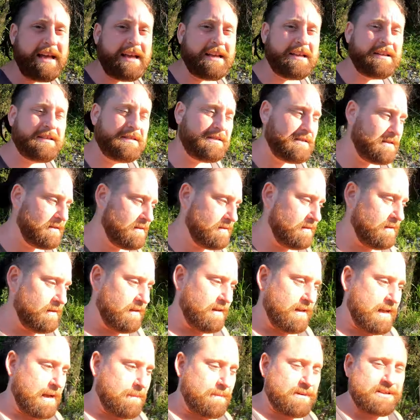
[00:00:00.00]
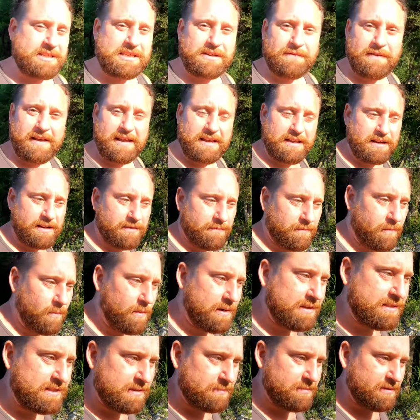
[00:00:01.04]
I can, I'm gonna see if I can
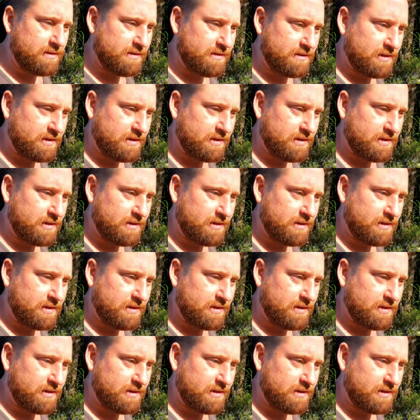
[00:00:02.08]
avoid some of the